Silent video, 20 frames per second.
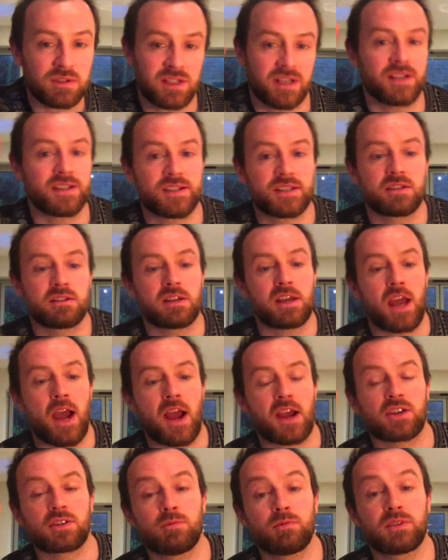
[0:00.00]
does the
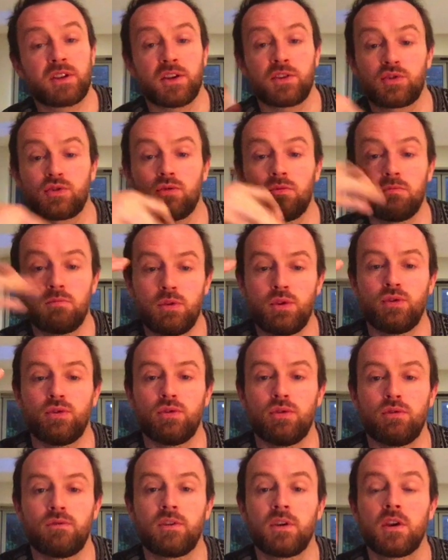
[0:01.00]
action potential
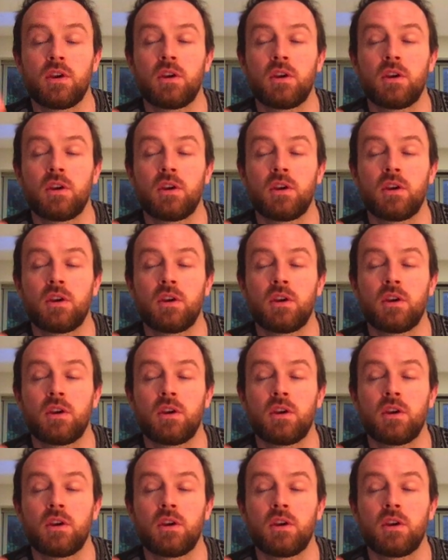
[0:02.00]
move